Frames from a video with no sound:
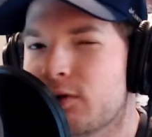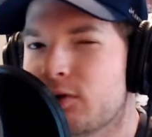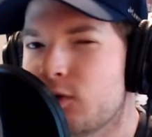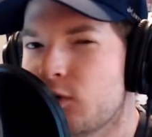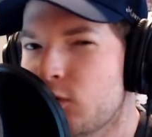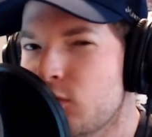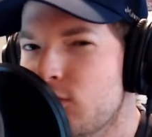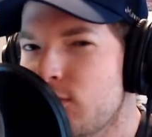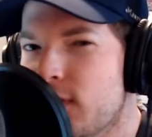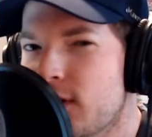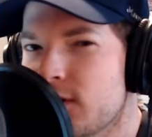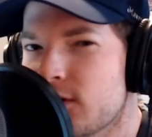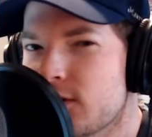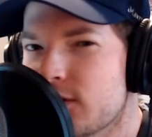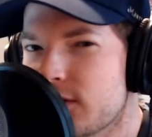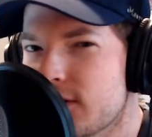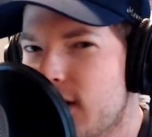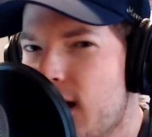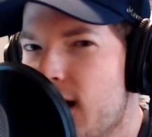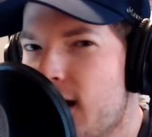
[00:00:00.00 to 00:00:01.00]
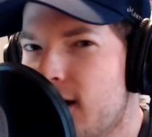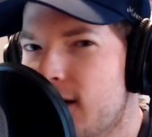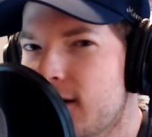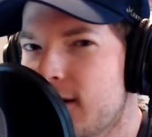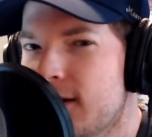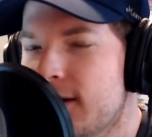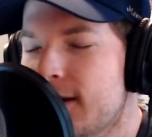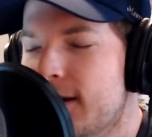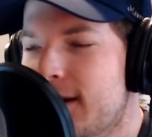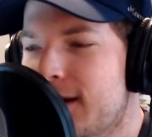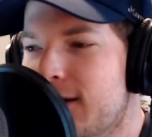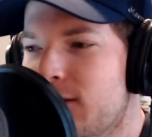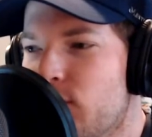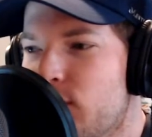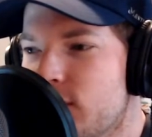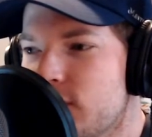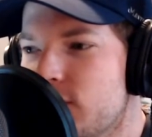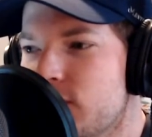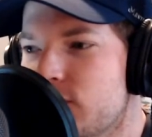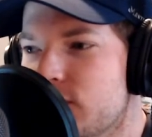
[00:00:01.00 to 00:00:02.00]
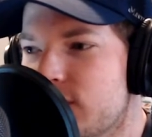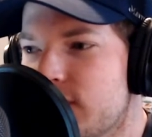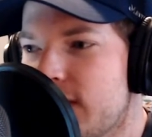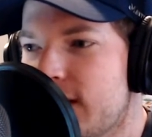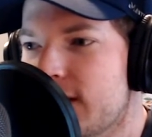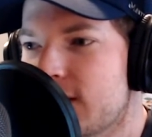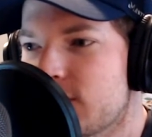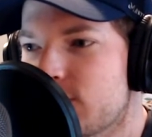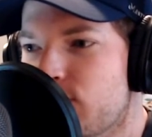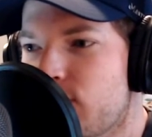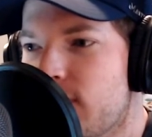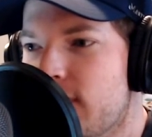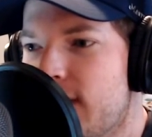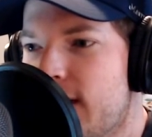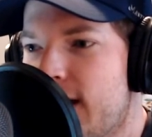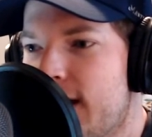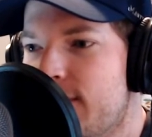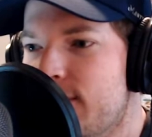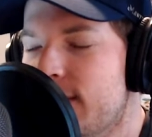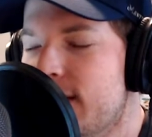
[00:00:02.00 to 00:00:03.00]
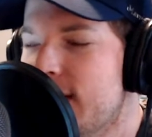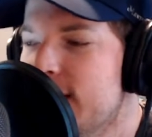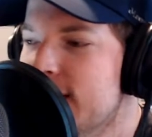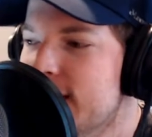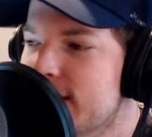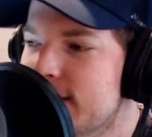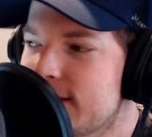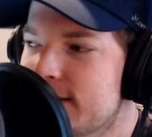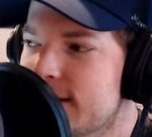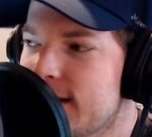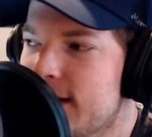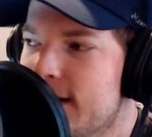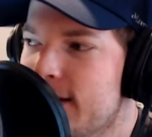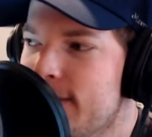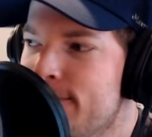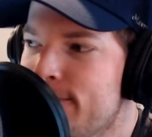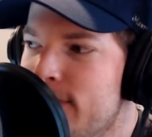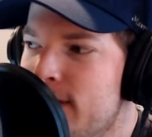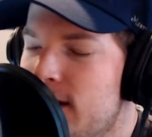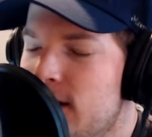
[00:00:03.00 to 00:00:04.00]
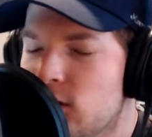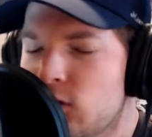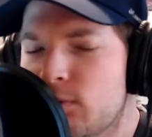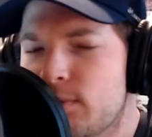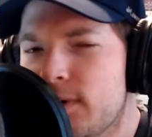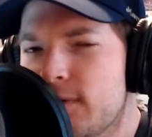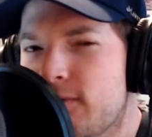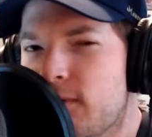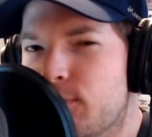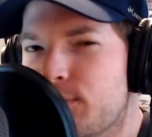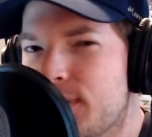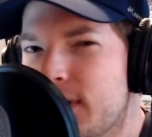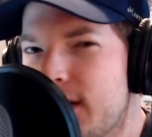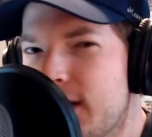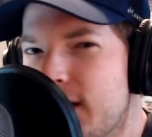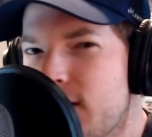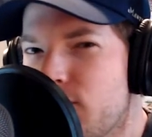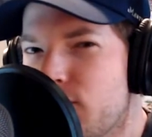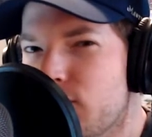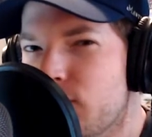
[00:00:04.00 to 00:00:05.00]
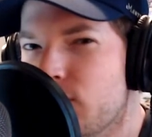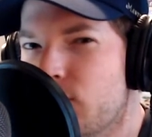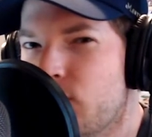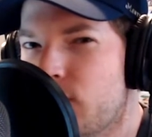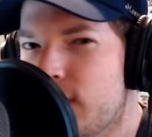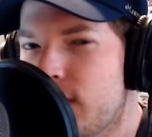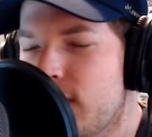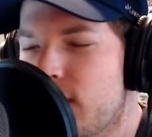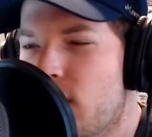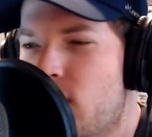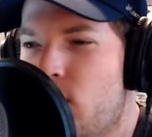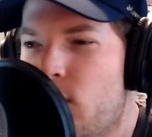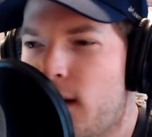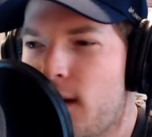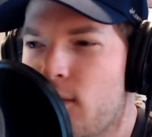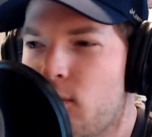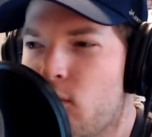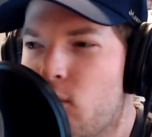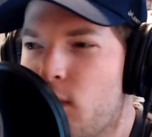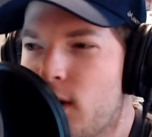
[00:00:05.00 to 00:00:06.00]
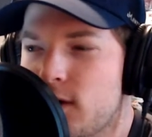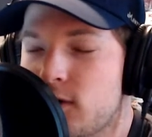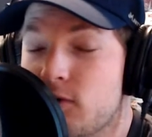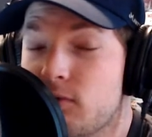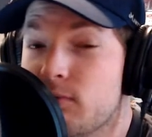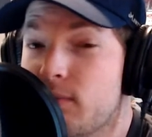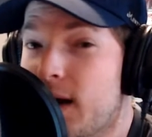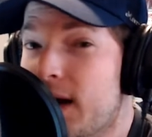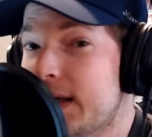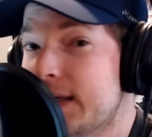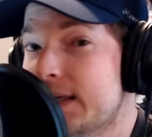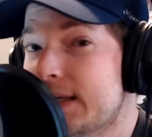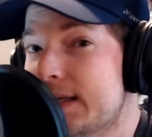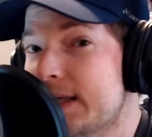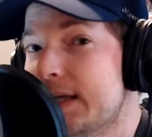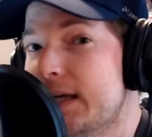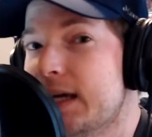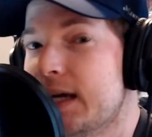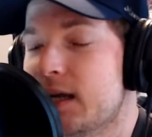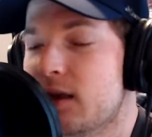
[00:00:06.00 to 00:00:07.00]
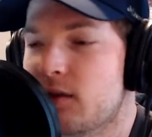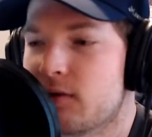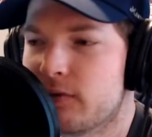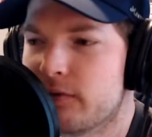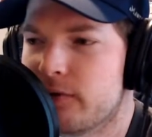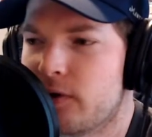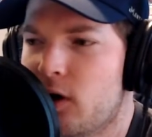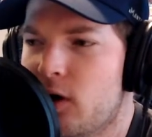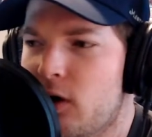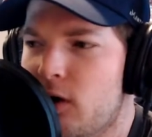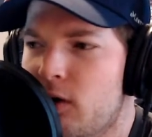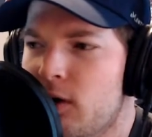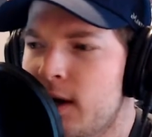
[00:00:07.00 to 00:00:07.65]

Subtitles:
too much stock in what you see in a spring game. It is a little bit of a peek through the window at what you might see in the fall.